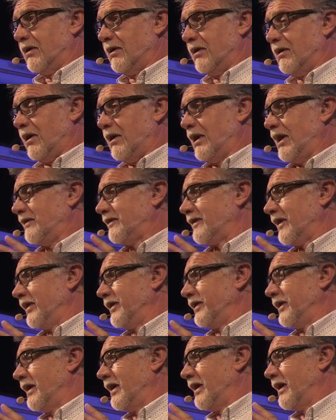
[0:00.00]
Now
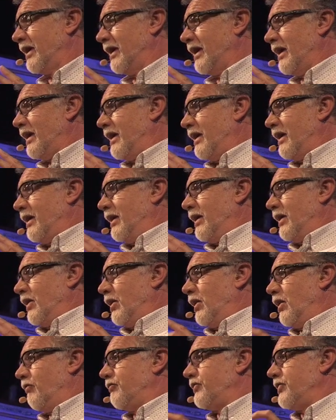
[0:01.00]
listen,
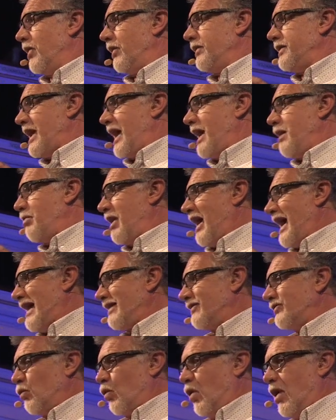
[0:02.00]
love your neighbor
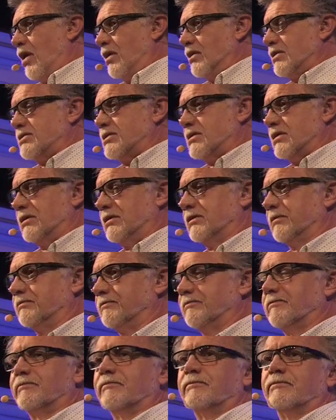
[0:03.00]
as what?
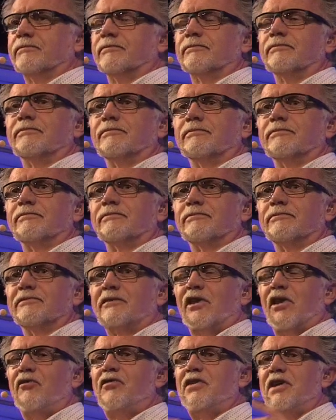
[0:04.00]

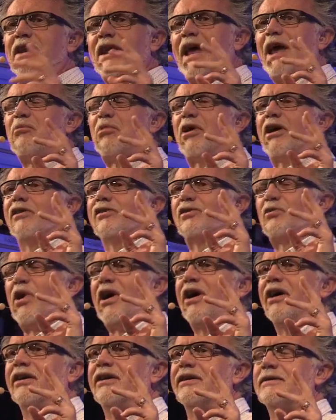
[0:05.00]
Love your neighbor as
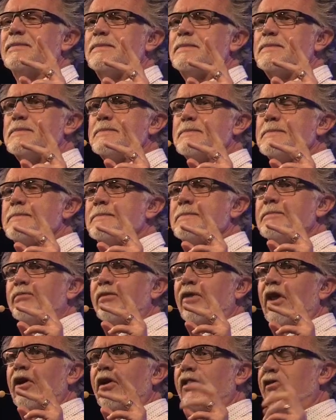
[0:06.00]
what?
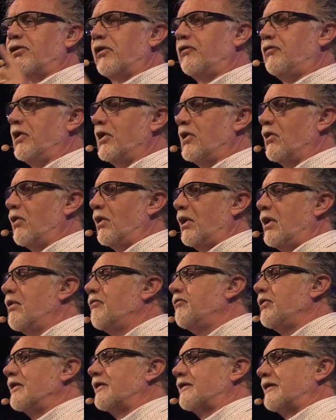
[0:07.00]
So if you don't
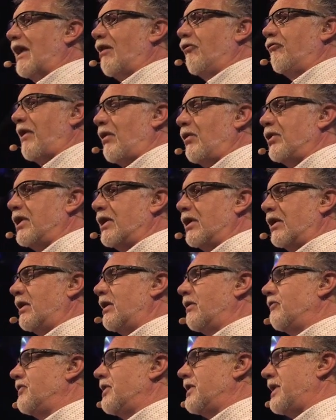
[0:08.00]
love yourself, how are you going to
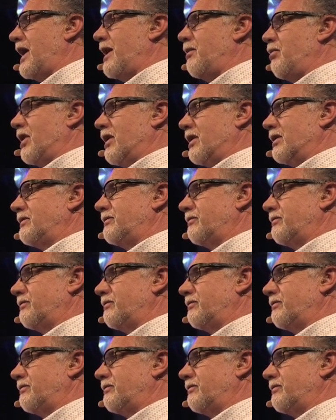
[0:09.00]
love your neighbor?